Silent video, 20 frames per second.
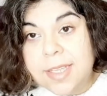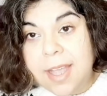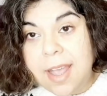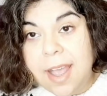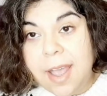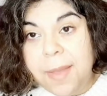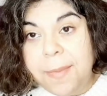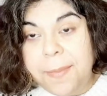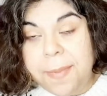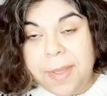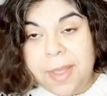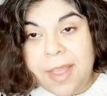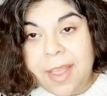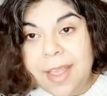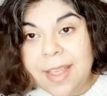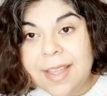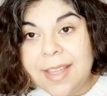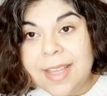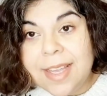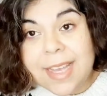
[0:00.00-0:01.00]
on top,
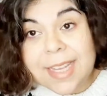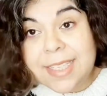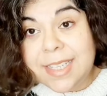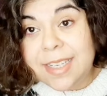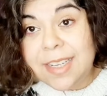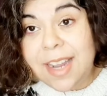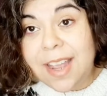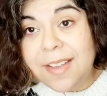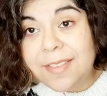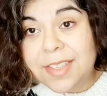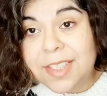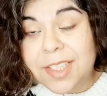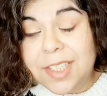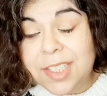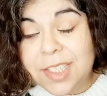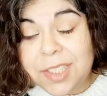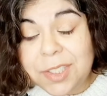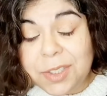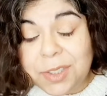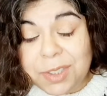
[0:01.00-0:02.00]
I didn't have to
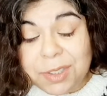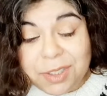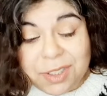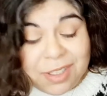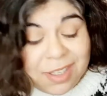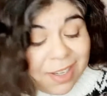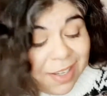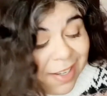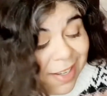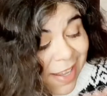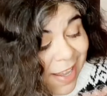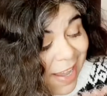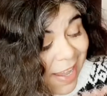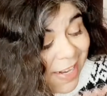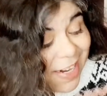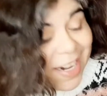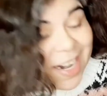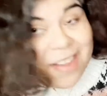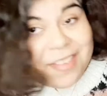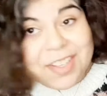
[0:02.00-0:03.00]

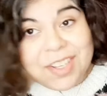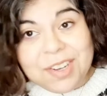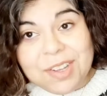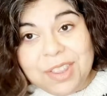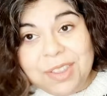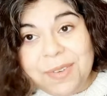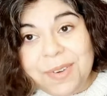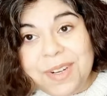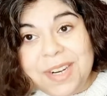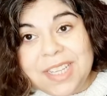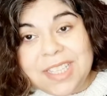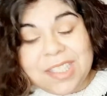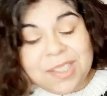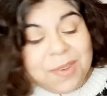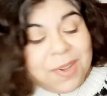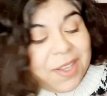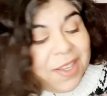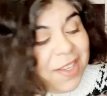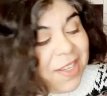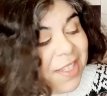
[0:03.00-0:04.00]
go through any
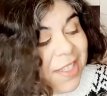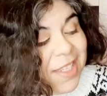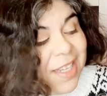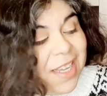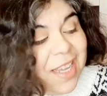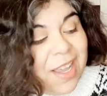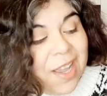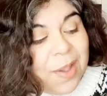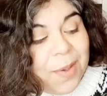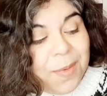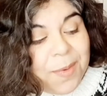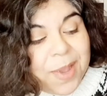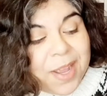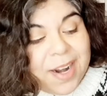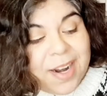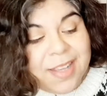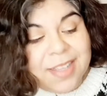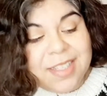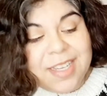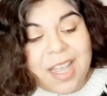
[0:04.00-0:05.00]
squiggles.
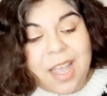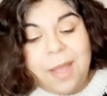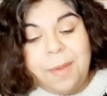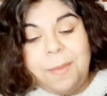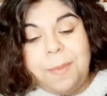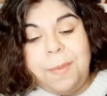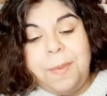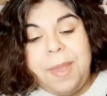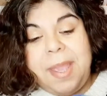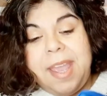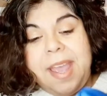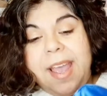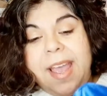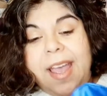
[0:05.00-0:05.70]
Right on top we